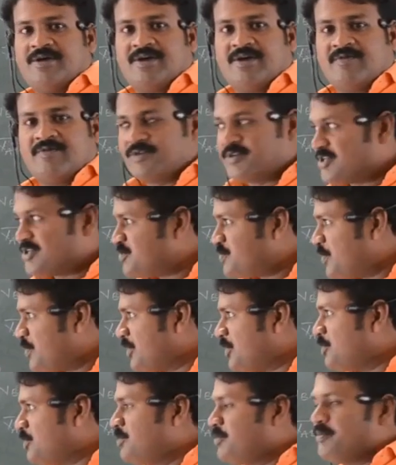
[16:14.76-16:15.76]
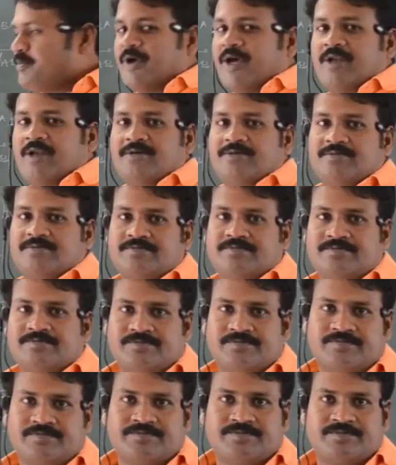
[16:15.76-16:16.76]
with respect to man.
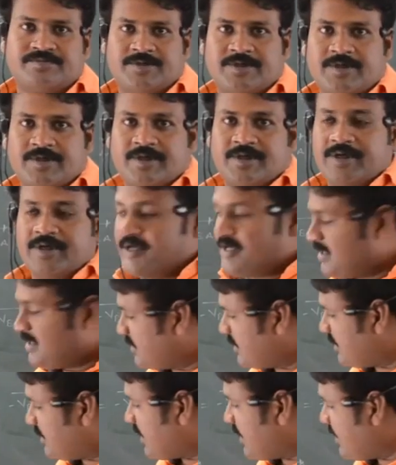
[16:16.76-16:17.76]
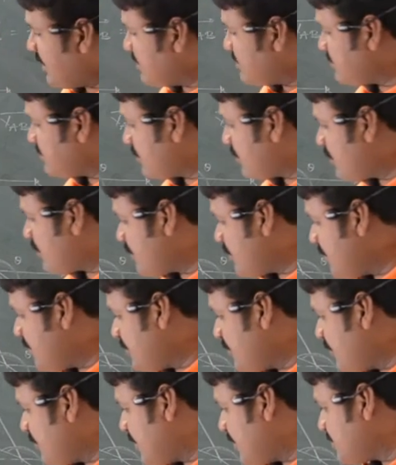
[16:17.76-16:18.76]
In the direction of
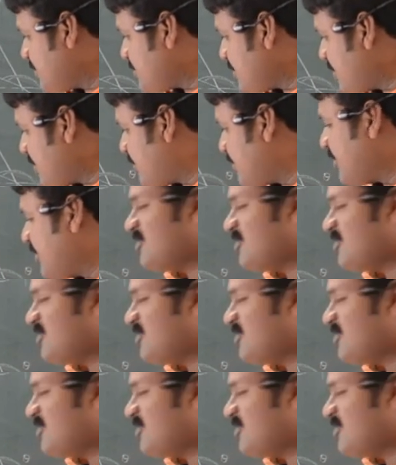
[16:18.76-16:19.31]
relative velocity of rain